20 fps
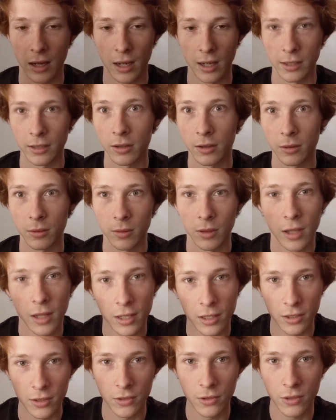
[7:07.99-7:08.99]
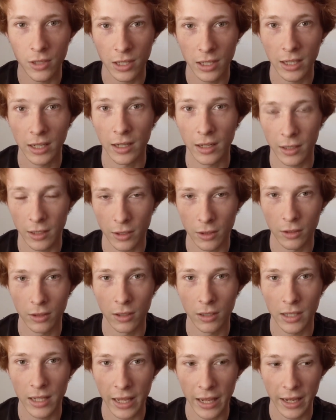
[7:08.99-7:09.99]
I know you can get a
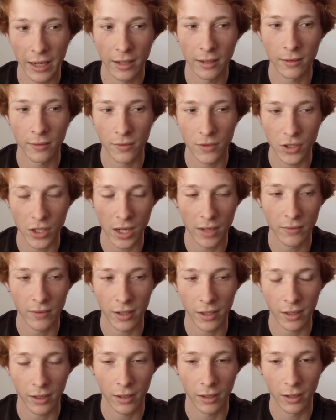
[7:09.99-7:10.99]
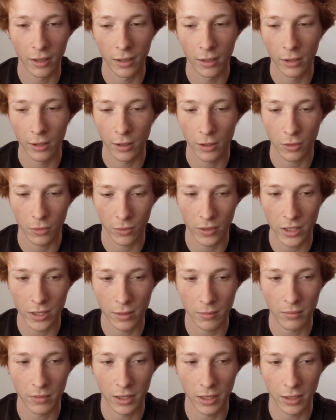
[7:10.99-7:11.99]
good can of shaving
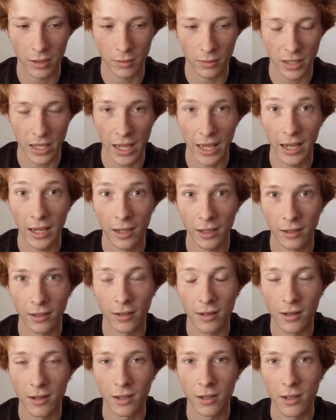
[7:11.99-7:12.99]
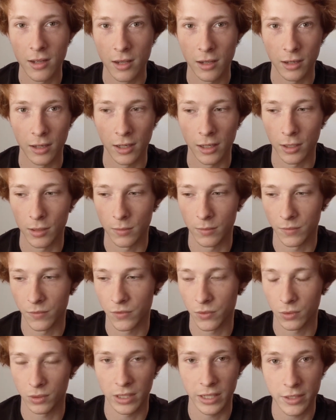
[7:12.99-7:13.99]
cream in a can um,
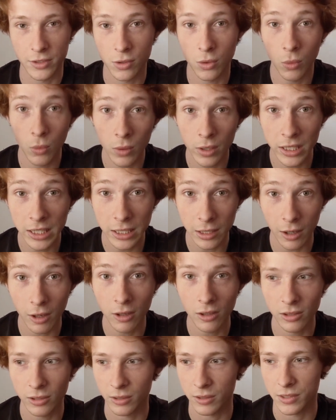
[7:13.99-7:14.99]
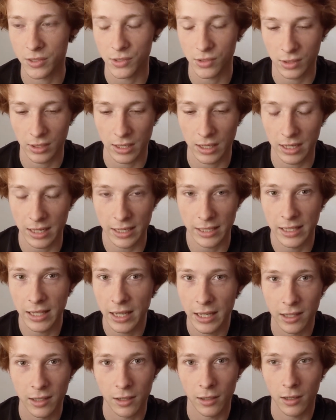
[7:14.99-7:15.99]
for like twenty dollars. I
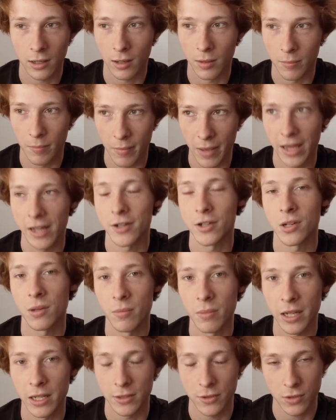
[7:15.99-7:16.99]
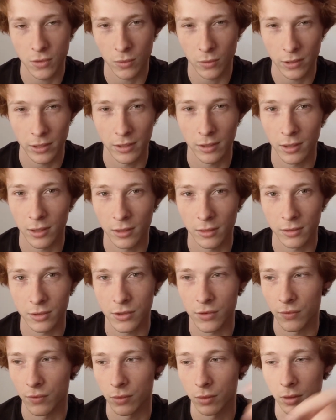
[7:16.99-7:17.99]
can't imagine paying
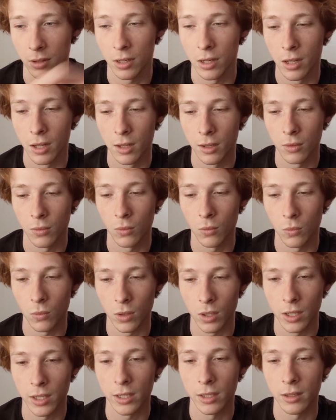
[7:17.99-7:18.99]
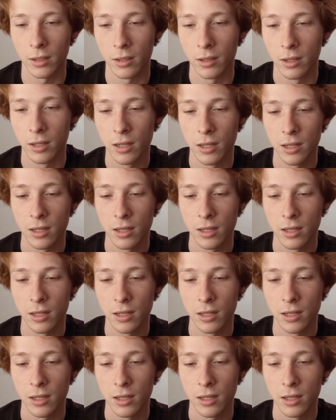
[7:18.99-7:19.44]
$20 for one